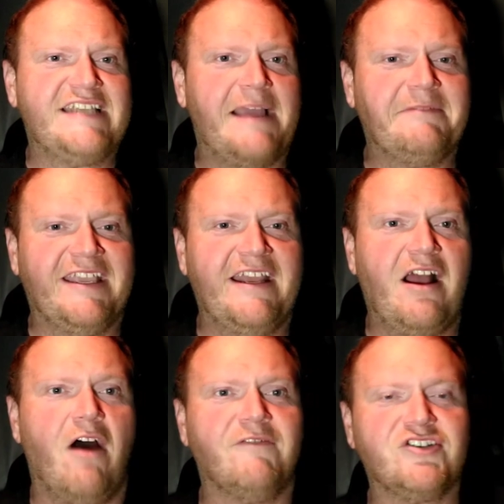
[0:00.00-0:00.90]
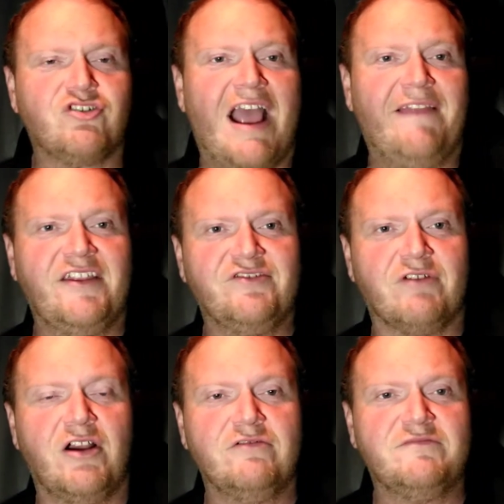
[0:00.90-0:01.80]
time to get off and try these
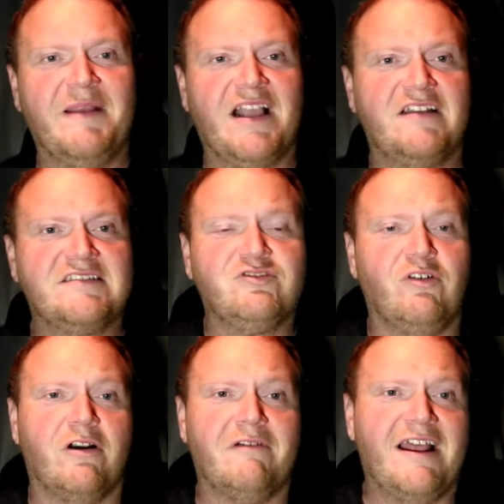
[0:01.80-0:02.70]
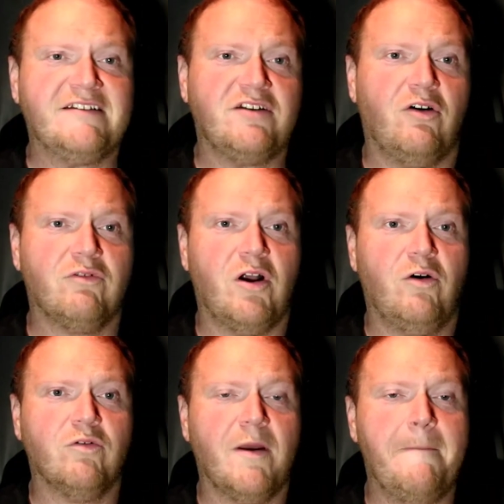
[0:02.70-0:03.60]
roads because sometimes going around a toll
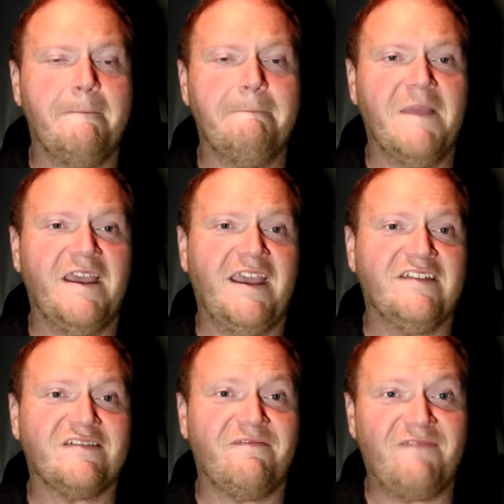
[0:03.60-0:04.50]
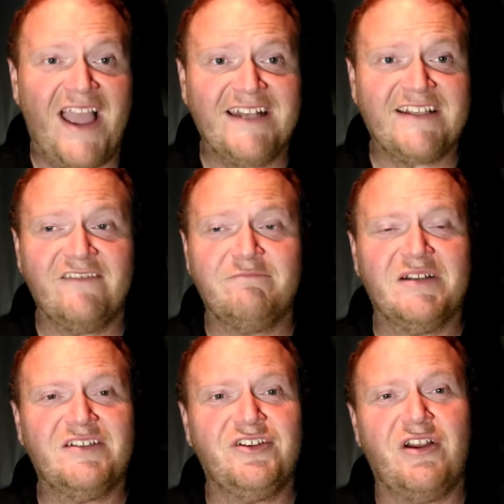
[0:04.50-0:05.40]
road is effective,
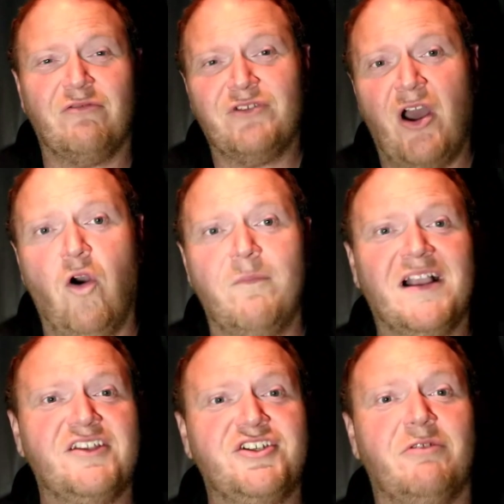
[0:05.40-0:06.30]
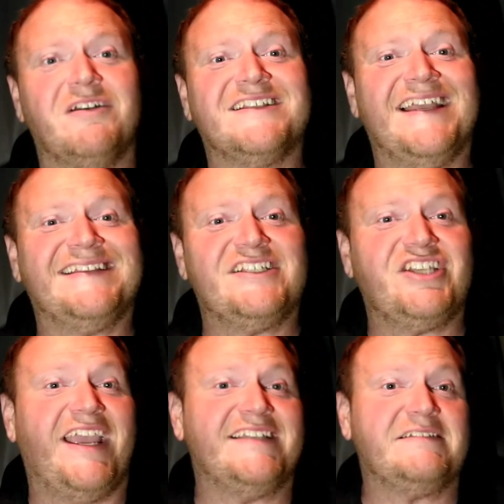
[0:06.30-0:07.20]
but you don't know because you don't want to take the
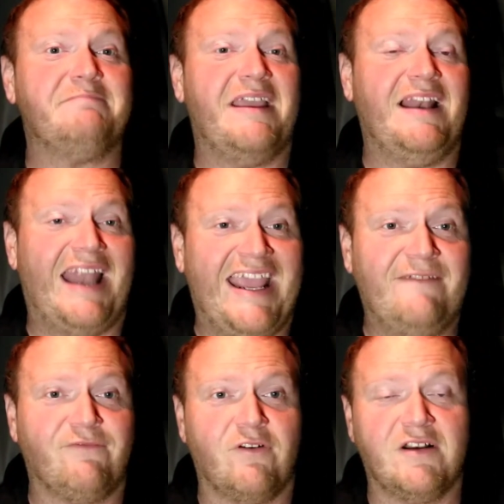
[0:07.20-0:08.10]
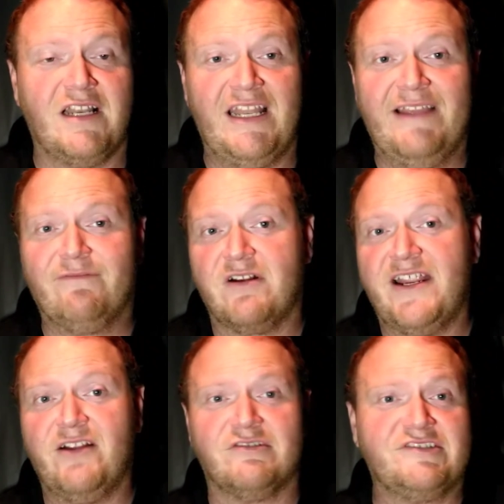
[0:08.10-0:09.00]
chance and be late for a
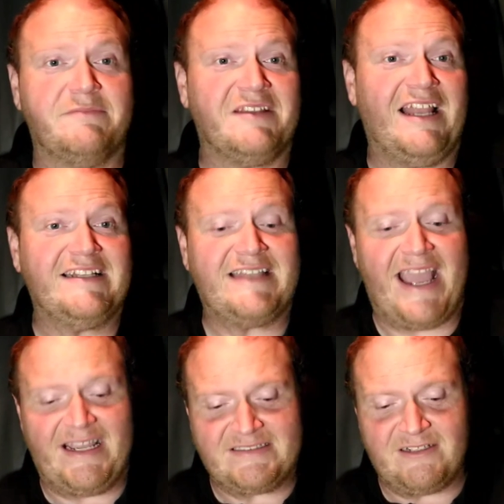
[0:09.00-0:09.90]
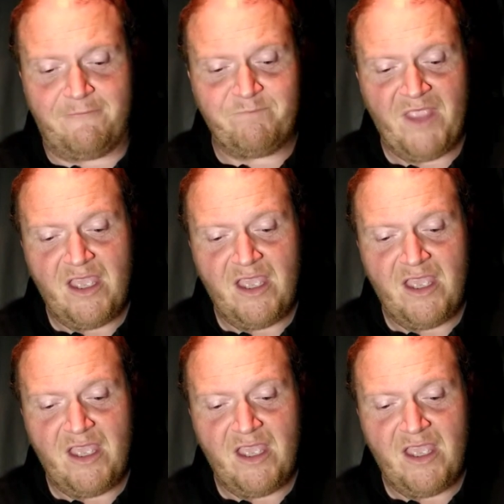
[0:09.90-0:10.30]
delivery or something like that. So